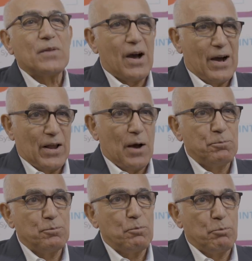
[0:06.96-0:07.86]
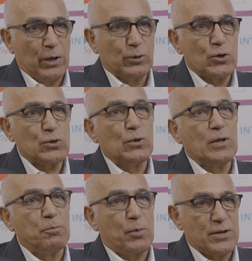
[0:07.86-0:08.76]
Hi, I'm Ben
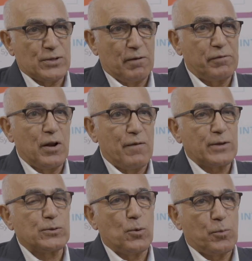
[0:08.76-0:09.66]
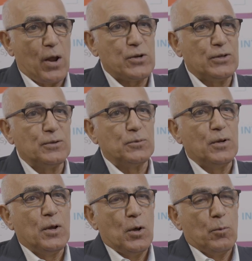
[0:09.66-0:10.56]
Khoshnood. I'm president of Inovaxe Corporation.
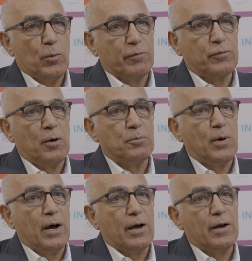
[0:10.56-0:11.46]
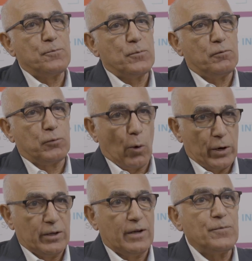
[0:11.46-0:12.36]
We're from
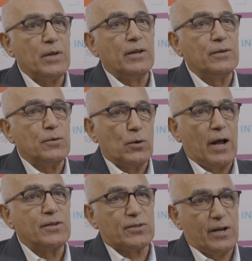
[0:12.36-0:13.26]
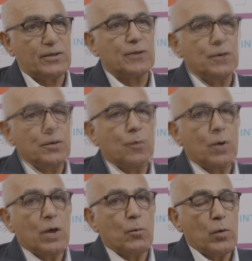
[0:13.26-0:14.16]
Florida in United States,
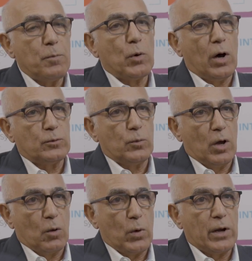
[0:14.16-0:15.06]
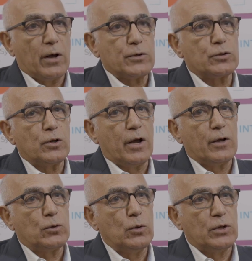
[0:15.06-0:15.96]
where we brought with us
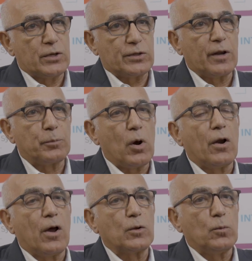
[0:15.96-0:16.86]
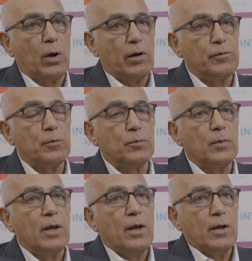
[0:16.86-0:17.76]
two distinct products. One of them
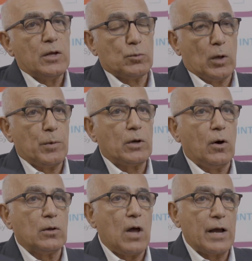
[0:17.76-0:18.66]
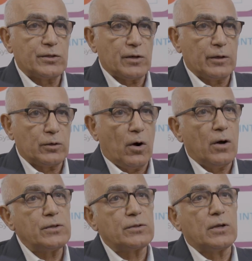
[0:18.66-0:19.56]
is what we call line-side
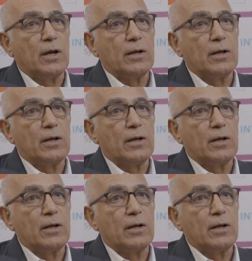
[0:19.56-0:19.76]
cards.